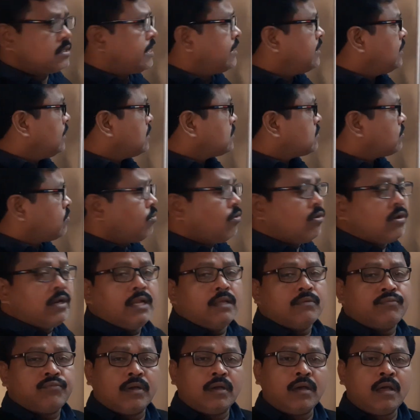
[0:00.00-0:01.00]
Headings
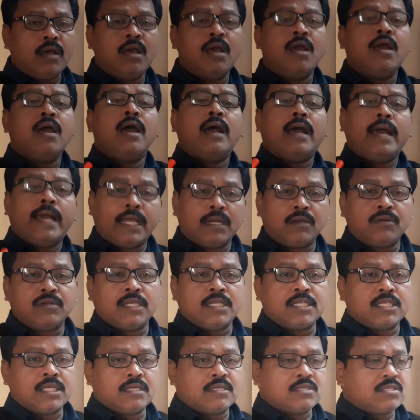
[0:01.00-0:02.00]
only for
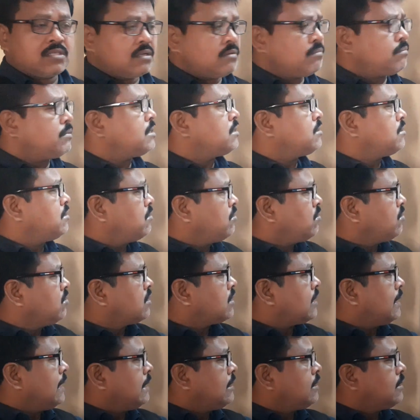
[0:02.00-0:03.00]
annotations, but don't
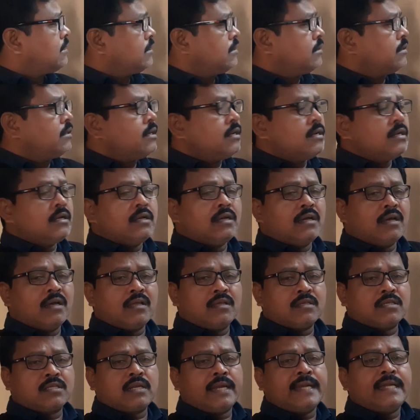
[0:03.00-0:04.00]
write
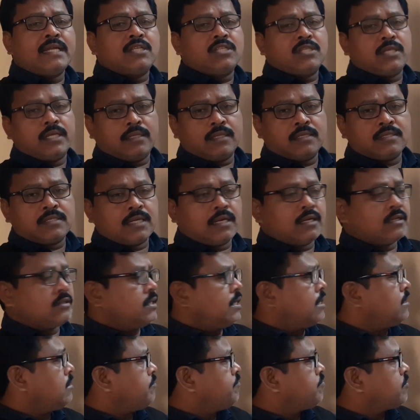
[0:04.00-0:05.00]
slight changes are
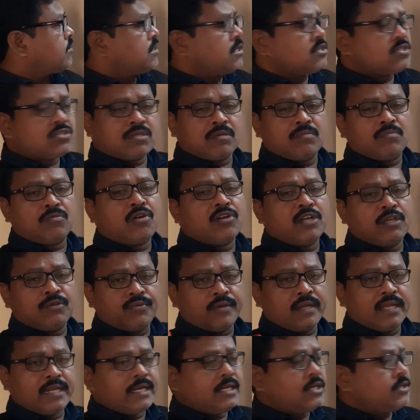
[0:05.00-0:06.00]
there, just to
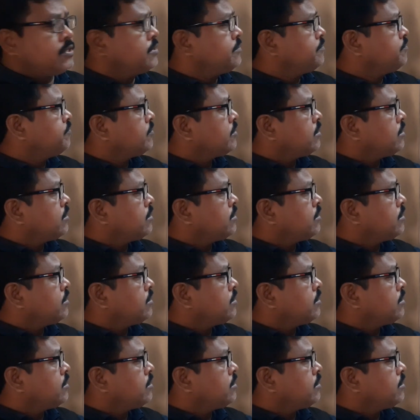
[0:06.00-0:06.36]
modify it.